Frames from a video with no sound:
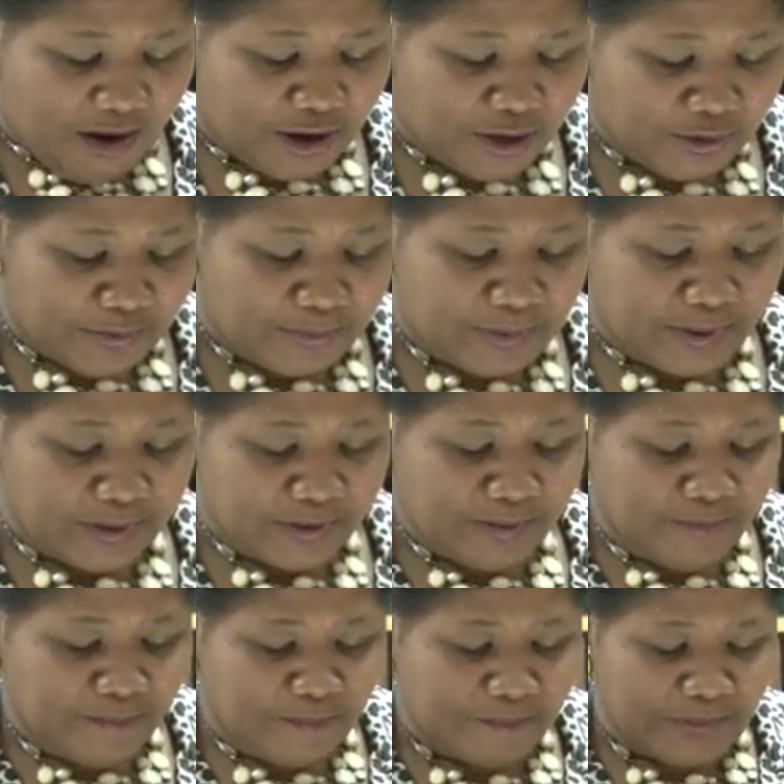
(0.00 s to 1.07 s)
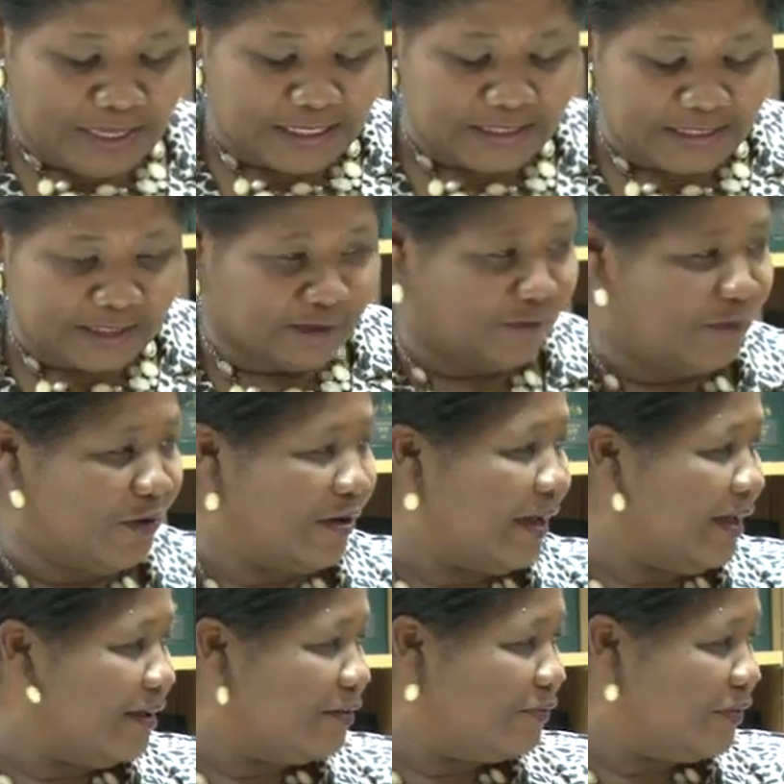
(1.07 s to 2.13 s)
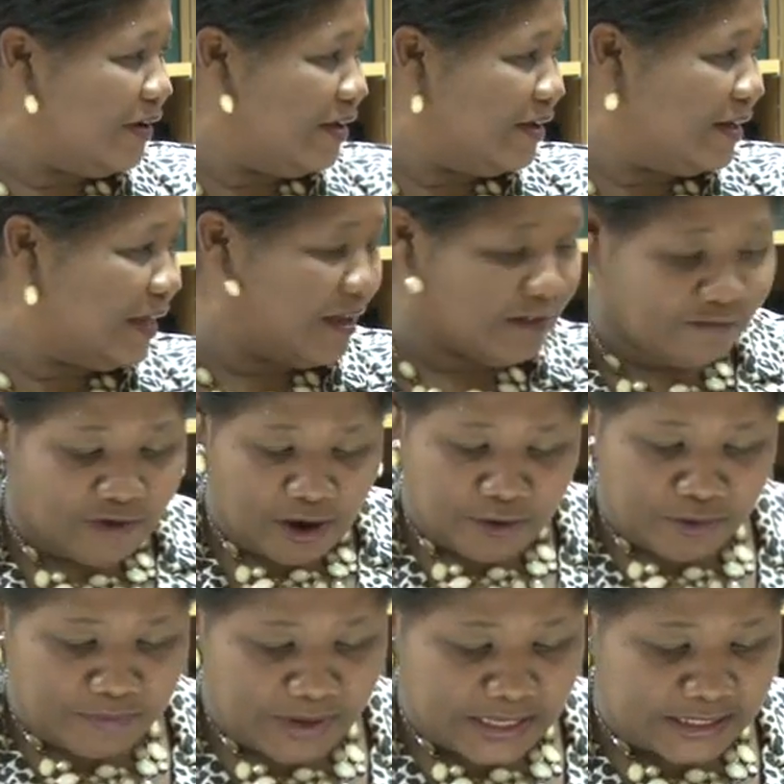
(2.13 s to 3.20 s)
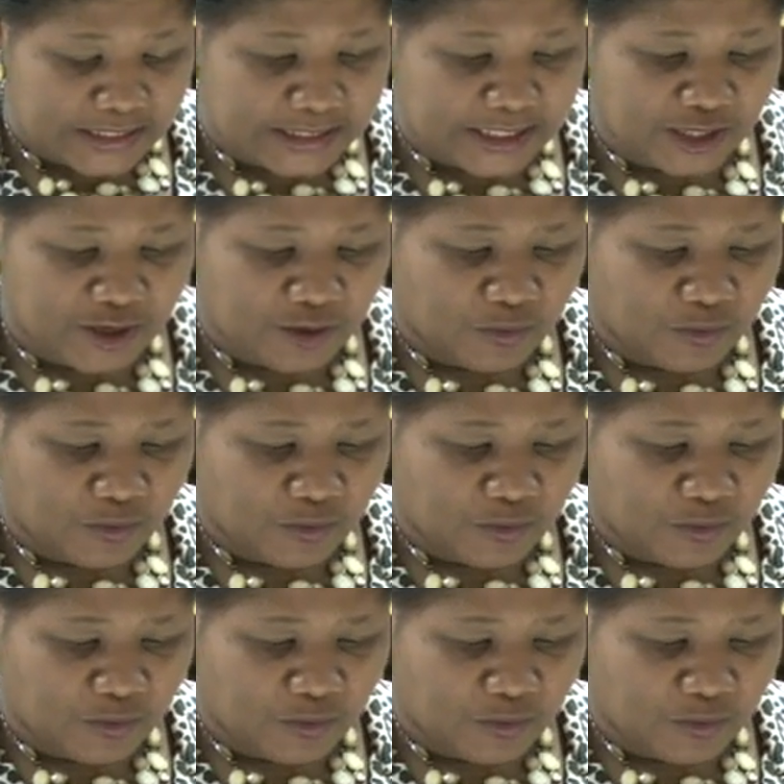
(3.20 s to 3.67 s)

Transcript: Honorable Minister for Health and Environment,